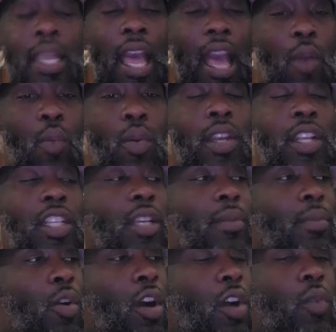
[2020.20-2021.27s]
I went into
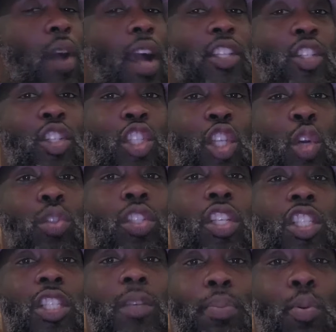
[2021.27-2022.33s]
Mark Rogers' show
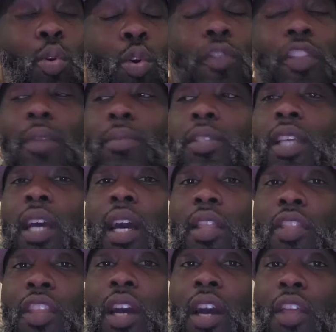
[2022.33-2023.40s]
to support them
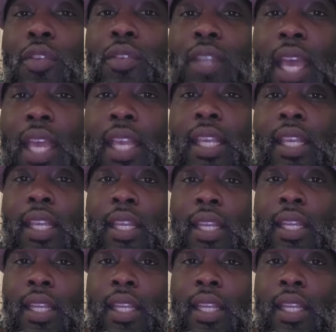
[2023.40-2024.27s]
the other day.